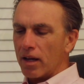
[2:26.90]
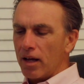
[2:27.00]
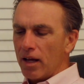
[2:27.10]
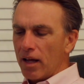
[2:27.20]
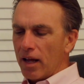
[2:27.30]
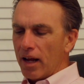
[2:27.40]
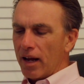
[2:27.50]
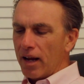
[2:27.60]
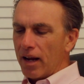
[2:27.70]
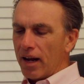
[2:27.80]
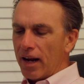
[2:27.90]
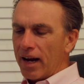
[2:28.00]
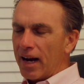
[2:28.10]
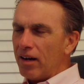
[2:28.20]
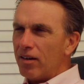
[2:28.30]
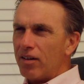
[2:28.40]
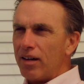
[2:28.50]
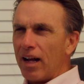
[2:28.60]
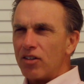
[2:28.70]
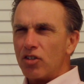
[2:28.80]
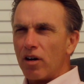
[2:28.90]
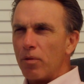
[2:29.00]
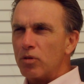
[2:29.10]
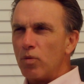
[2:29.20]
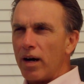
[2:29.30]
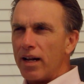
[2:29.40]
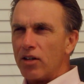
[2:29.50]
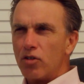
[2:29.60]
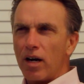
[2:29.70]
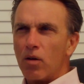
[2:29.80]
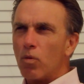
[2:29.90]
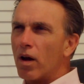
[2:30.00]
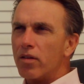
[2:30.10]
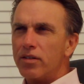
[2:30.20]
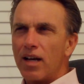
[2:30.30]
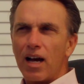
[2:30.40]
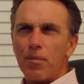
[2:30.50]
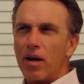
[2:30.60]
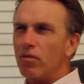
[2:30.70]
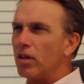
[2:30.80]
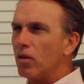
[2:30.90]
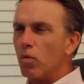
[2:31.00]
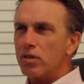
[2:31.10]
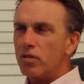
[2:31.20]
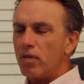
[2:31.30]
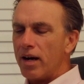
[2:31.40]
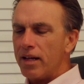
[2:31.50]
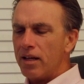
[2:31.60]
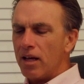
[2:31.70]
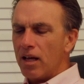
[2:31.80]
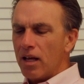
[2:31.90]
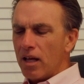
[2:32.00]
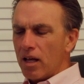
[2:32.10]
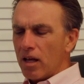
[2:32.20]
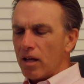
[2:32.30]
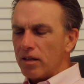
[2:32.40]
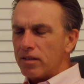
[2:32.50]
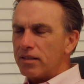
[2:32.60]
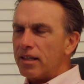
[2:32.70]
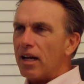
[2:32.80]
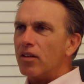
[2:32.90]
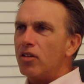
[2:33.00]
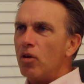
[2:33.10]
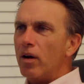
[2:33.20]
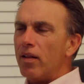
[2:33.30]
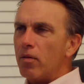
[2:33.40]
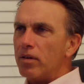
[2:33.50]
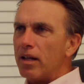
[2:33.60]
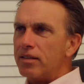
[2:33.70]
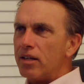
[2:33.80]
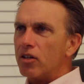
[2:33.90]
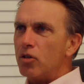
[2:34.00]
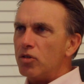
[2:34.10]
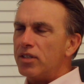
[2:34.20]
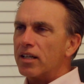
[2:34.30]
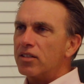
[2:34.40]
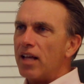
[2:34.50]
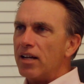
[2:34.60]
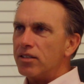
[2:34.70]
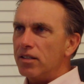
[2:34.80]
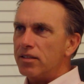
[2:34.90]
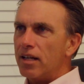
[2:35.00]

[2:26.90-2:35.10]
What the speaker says: And I'm not sure I was ready. I tried it one other time and I really wasn't ready. So I said, yeah, I'll do it. They said you can do 6 sessions.